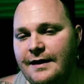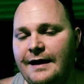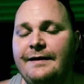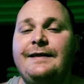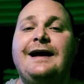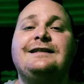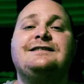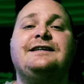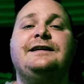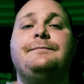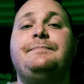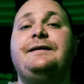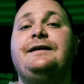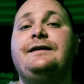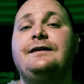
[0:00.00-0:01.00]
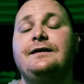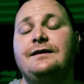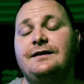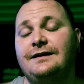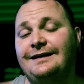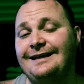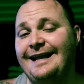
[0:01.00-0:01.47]
And that's gonna be
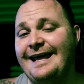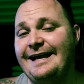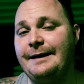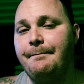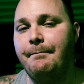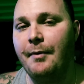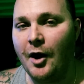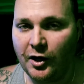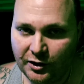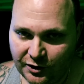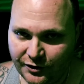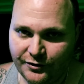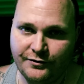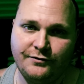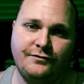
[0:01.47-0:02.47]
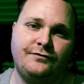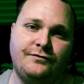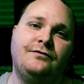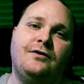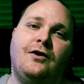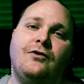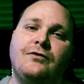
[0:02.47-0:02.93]
Lake Butler,
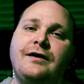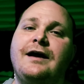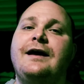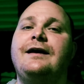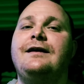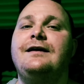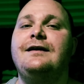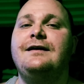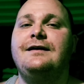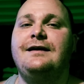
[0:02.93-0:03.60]
okay?